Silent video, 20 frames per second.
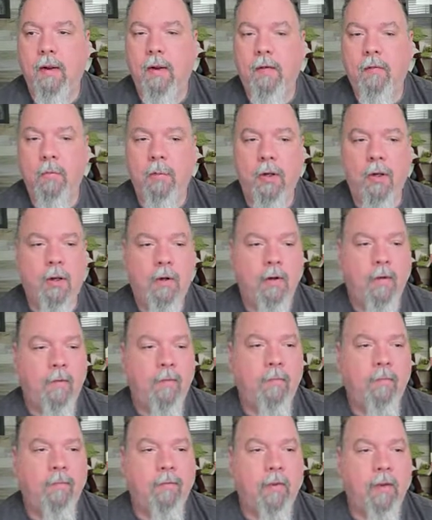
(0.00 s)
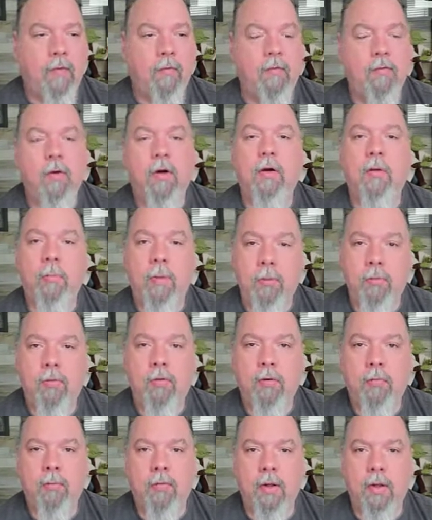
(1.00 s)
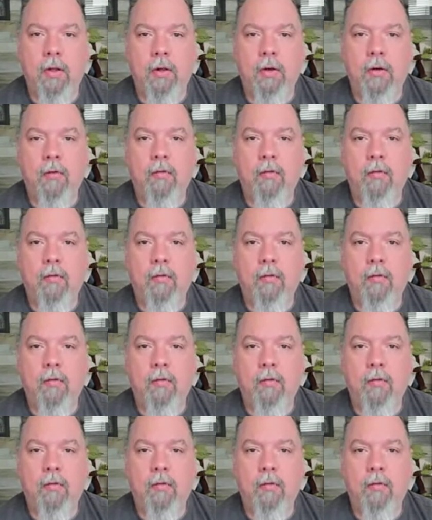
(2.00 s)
last way is start a membership site.